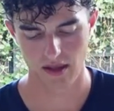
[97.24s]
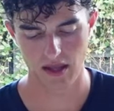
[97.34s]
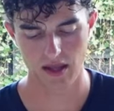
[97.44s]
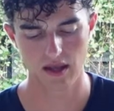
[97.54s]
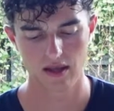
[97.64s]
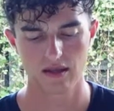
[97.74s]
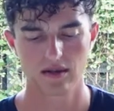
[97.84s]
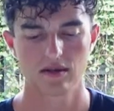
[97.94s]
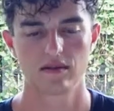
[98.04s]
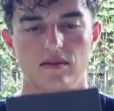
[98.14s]

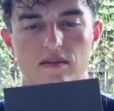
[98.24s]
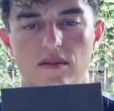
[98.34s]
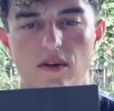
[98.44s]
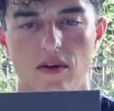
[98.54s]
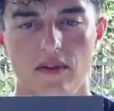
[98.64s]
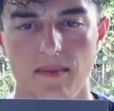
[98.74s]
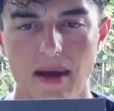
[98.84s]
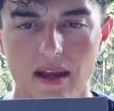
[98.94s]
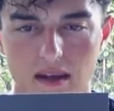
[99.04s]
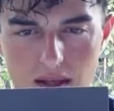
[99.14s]
And on the
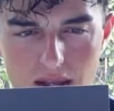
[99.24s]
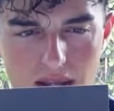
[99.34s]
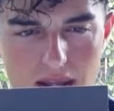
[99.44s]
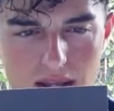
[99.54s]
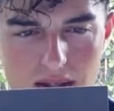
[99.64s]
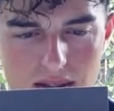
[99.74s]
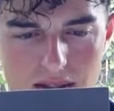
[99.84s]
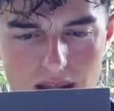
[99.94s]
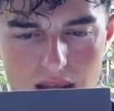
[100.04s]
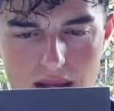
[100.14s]
back, it
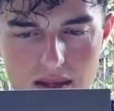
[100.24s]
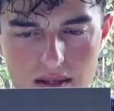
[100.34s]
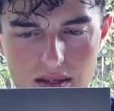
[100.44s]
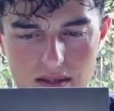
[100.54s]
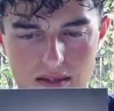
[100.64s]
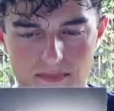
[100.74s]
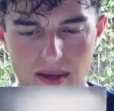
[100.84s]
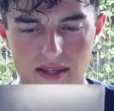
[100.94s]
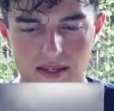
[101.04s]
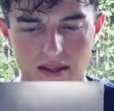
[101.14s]
says
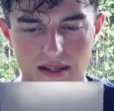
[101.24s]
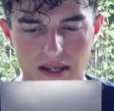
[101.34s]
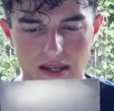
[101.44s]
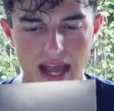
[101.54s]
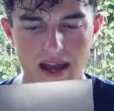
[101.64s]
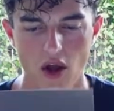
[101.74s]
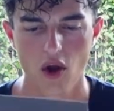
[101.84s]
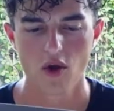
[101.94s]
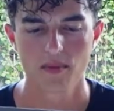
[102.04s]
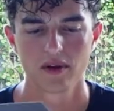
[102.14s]
basically how to
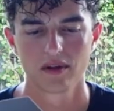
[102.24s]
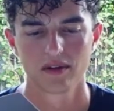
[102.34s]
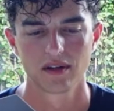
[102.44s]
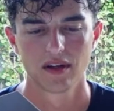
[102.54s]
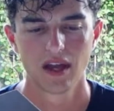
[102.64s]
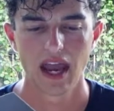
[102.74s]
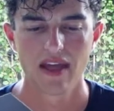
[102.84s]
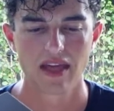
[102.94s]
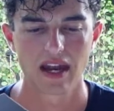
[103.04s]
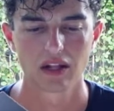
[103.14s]
open it,
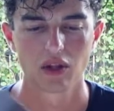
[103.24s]
and that it